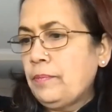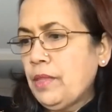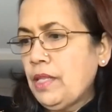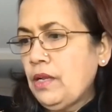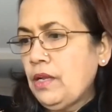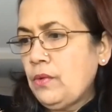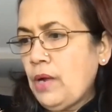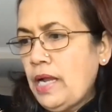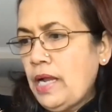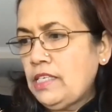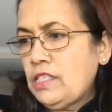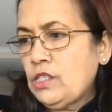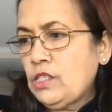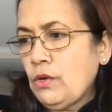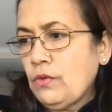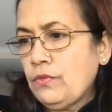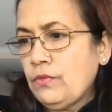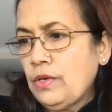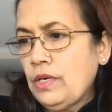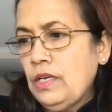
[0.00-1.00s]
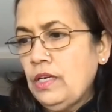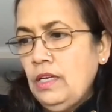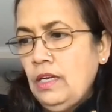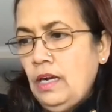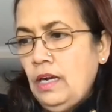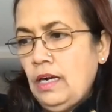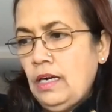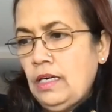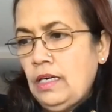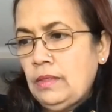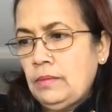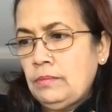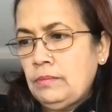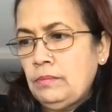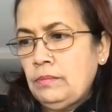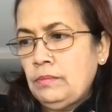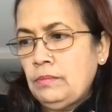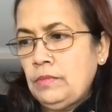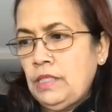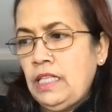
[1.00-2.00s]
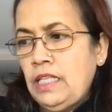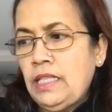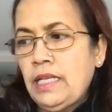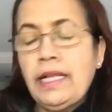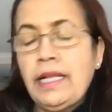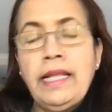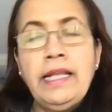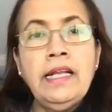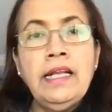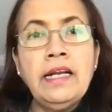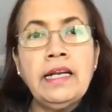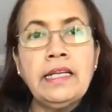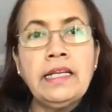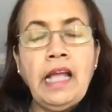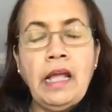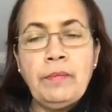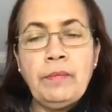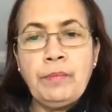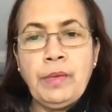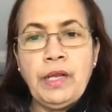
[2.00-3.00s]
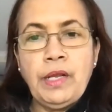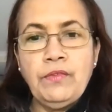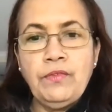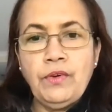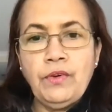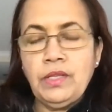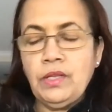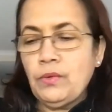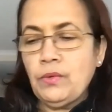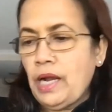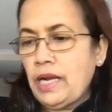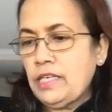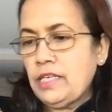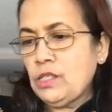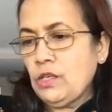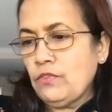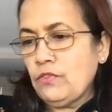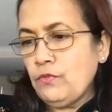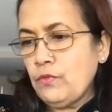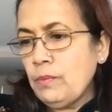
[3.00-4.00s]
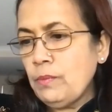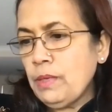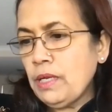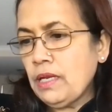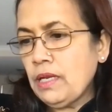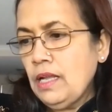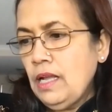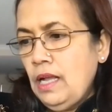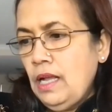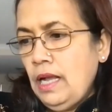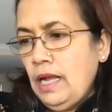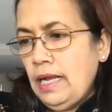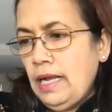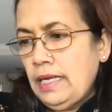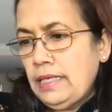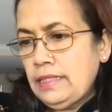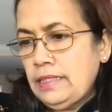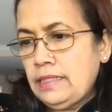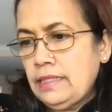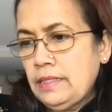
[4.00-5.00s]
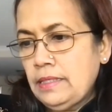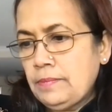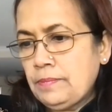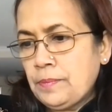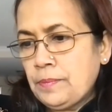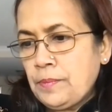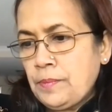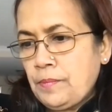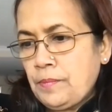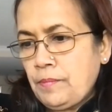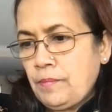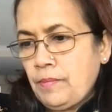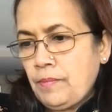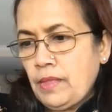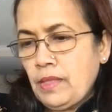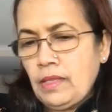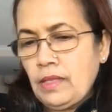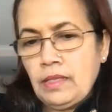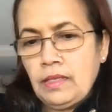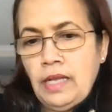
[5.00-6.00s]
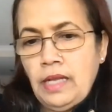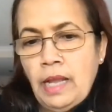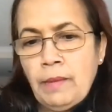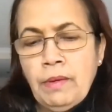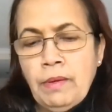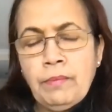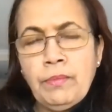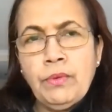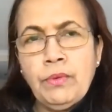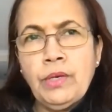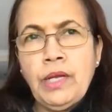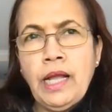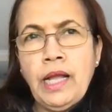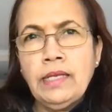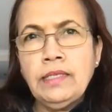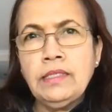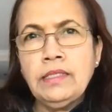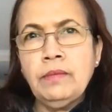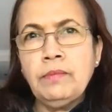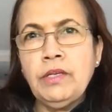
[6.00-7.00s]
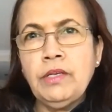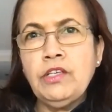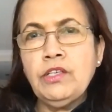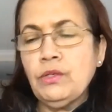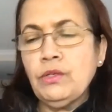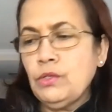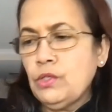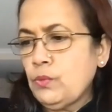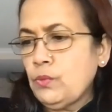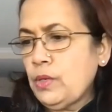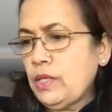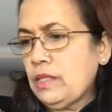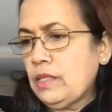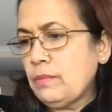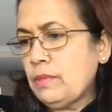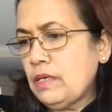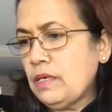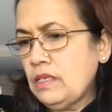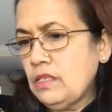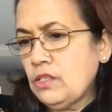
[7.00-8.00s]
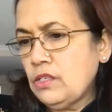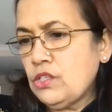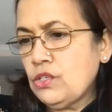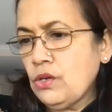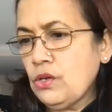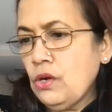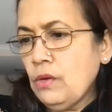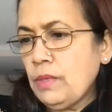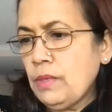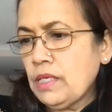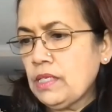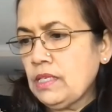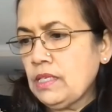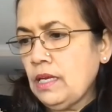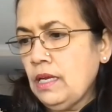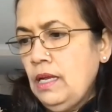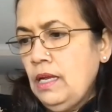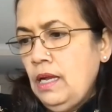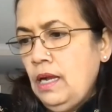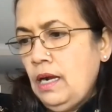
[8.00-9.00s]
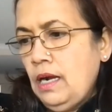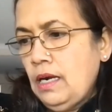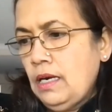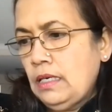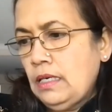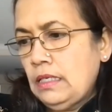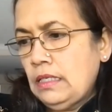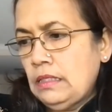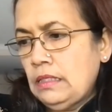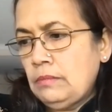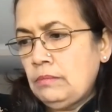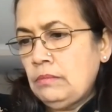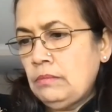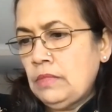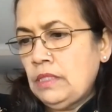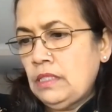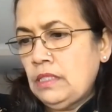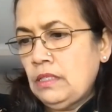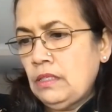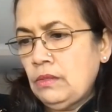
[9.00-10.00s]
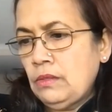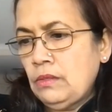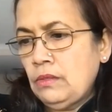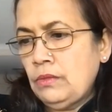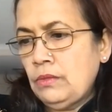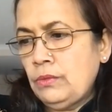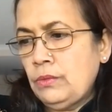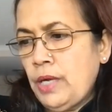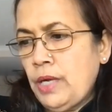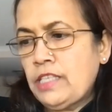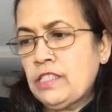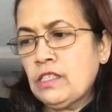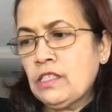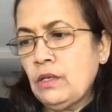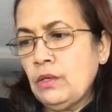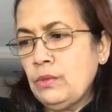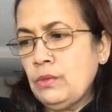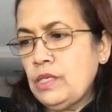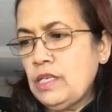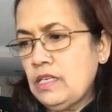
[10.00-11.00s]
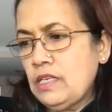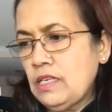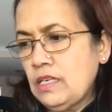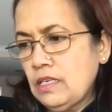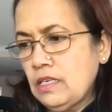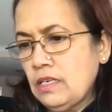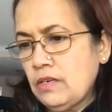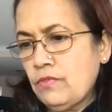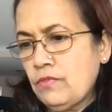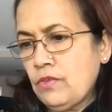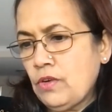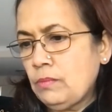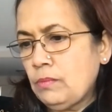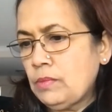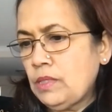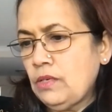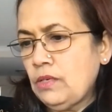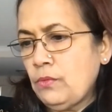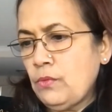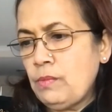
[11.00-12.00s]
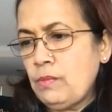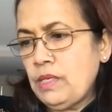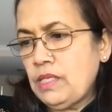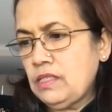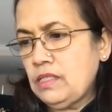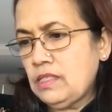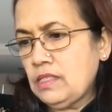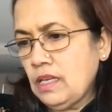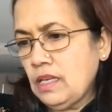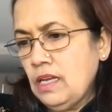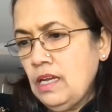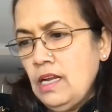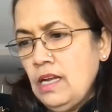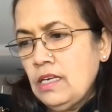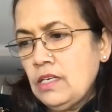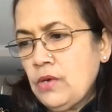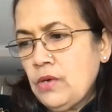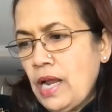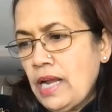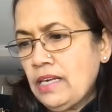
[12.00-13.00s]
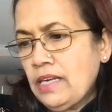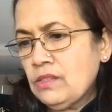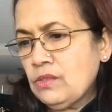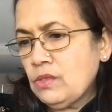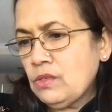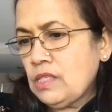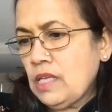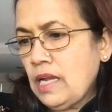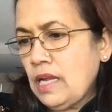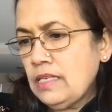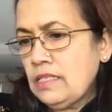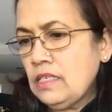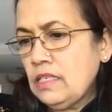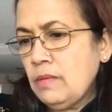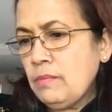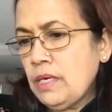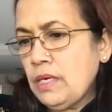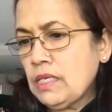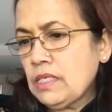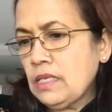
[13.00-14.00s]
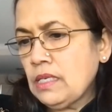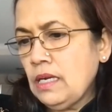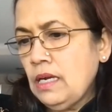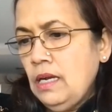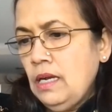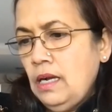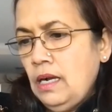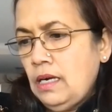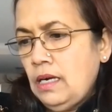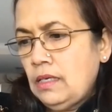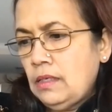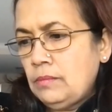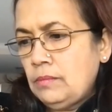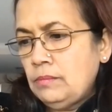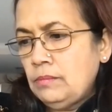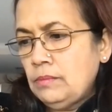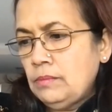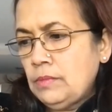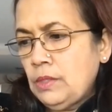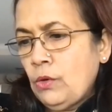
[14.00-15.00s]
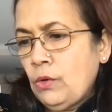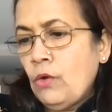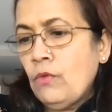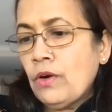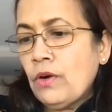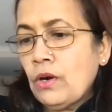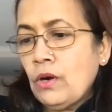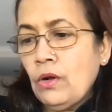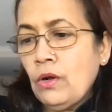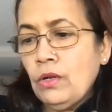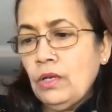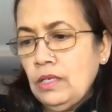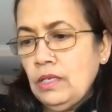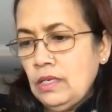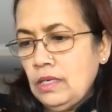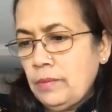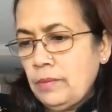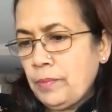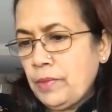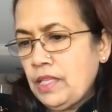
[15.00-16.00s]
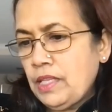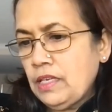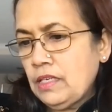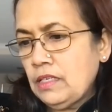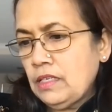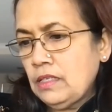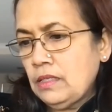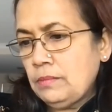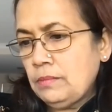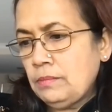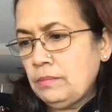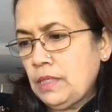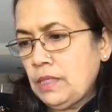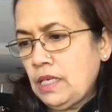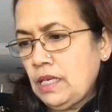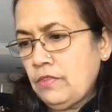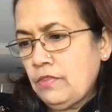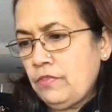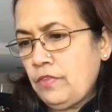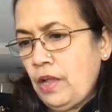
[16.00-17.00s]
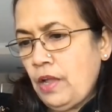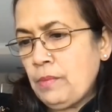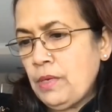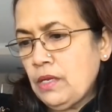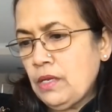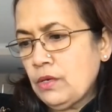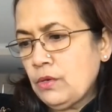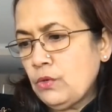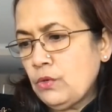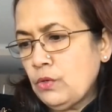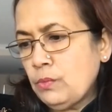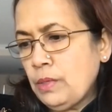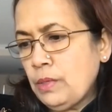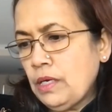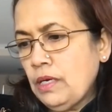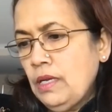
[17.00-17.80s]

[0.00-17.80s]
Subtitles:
rights of in her campaign for the rights of women. And Emma Brooke had some issues with Bernard Shaw, but who excluded her from the Women's Tract Society. But overall, the Fabian group,